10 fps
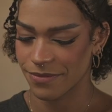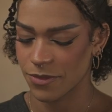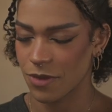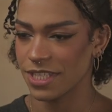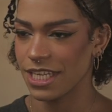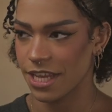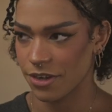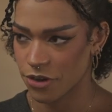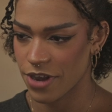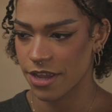Obviously, like
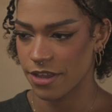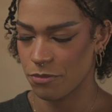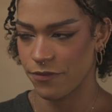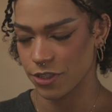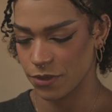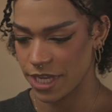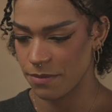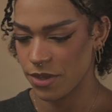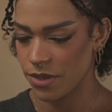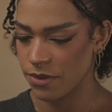Nutcracker, professional
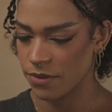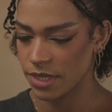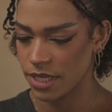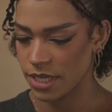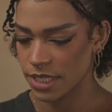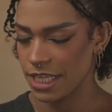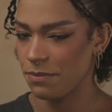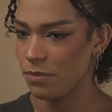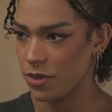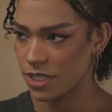debut.
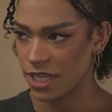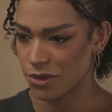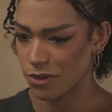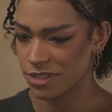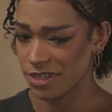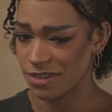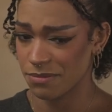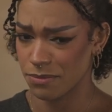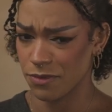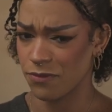Sleeping Beauty, I got to
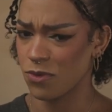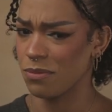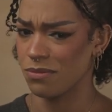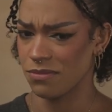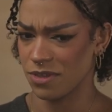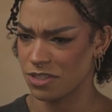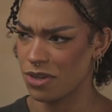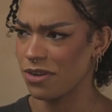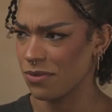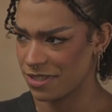perform a
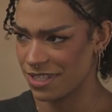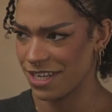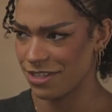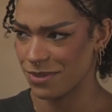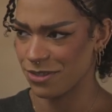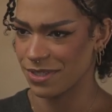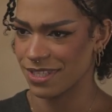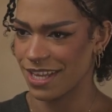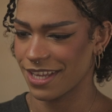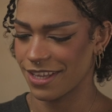solo on stage, which was
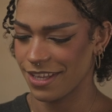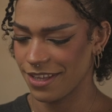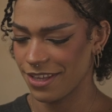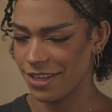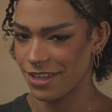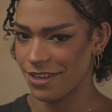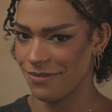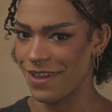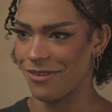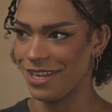like
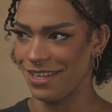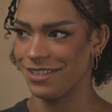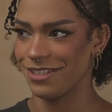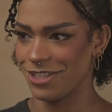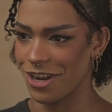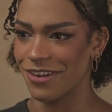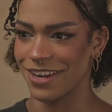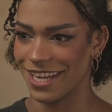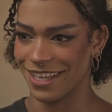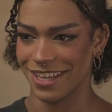very
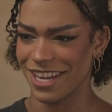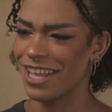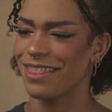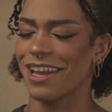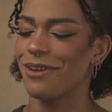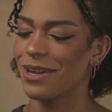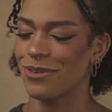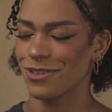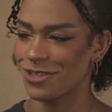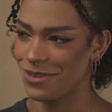jarring. And I think I went
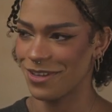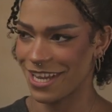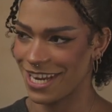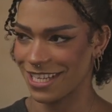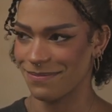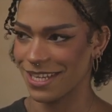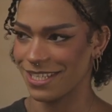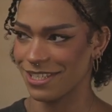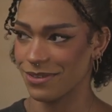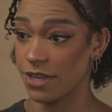on sooner than I
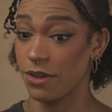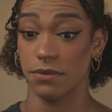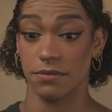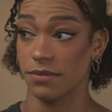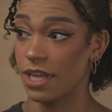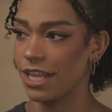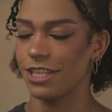expected. So I was like, oh, I